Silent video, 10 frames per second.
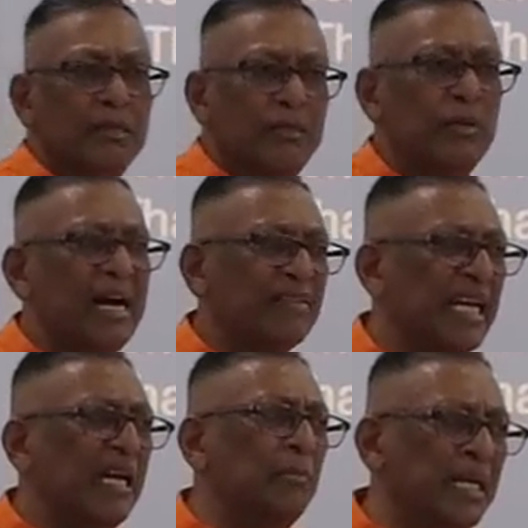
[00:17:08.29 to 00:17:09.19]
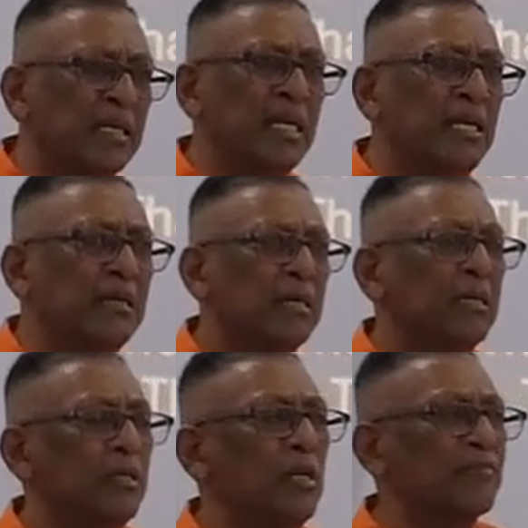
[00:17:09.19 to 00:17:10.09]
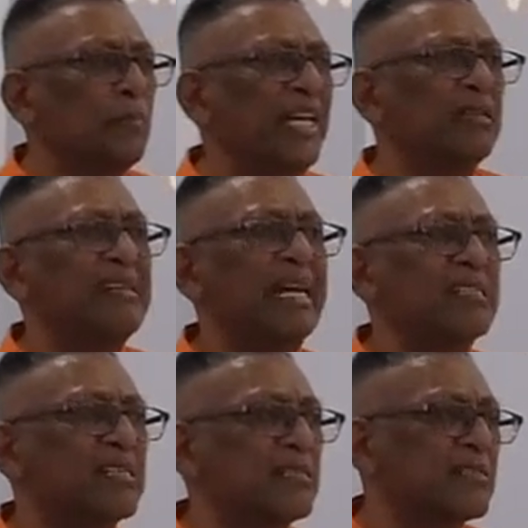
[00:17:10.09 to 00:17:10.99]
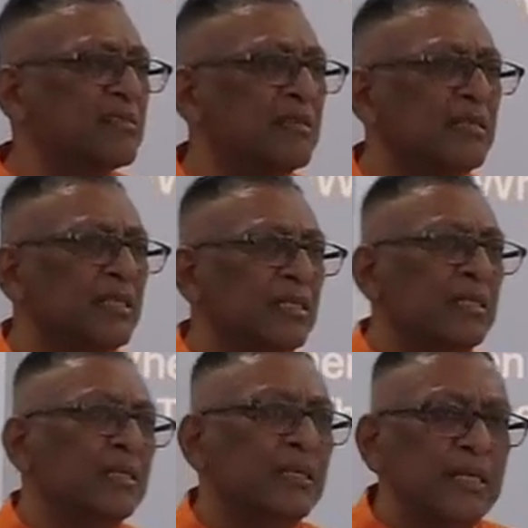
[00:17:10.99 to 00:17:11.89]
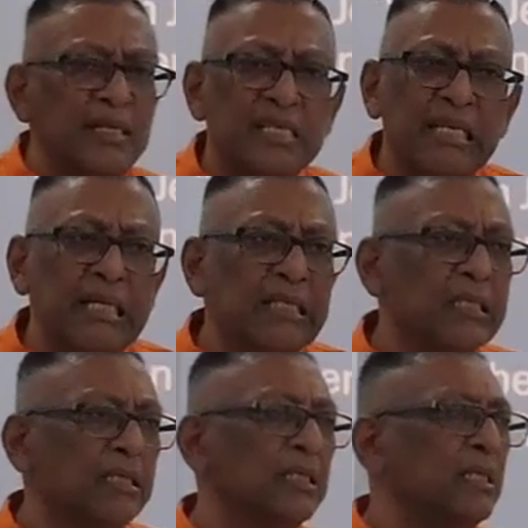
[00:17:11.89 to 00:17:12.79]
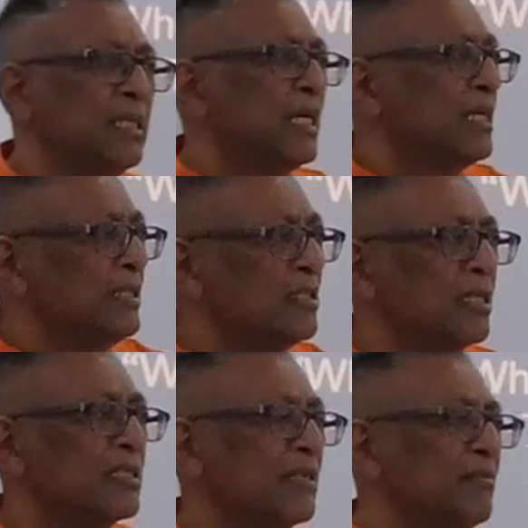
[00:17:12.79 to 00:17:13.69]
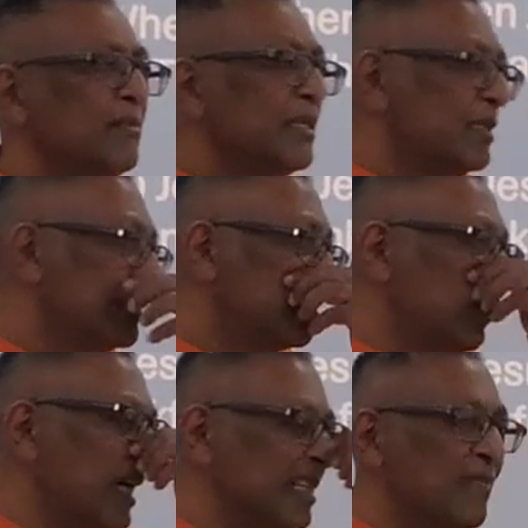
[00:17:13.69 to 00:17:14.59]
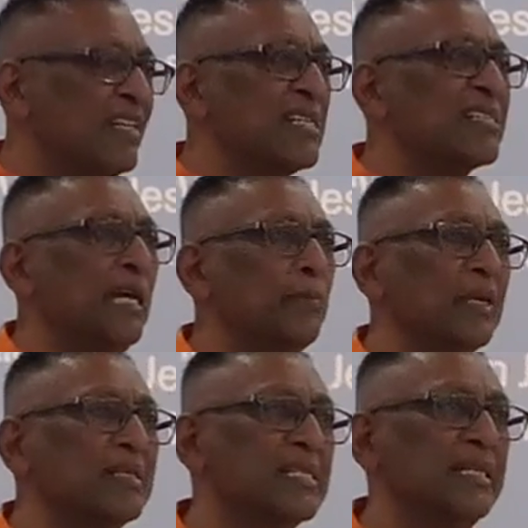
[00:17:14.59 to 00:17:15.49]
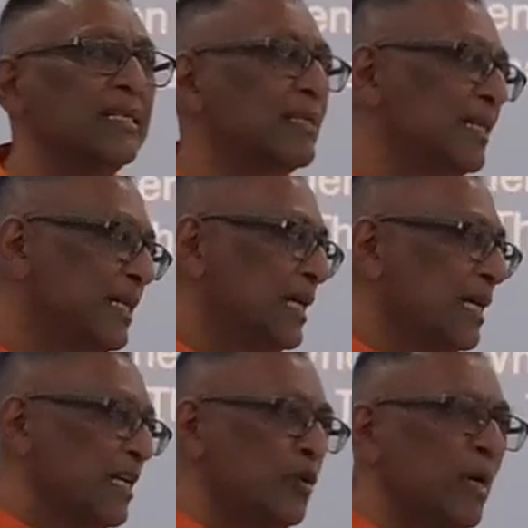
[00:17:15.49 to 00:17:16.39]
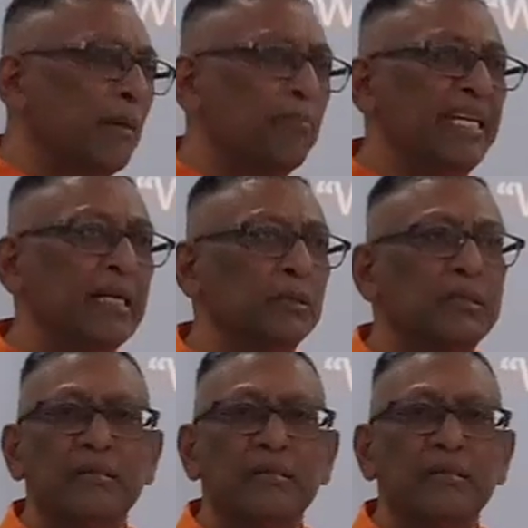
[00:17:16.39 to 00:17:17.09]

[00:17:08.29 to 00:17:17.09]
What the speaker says: you have a liability, you have to pay your taxes, he said, he turned to one of the disciples and said, can you help me out?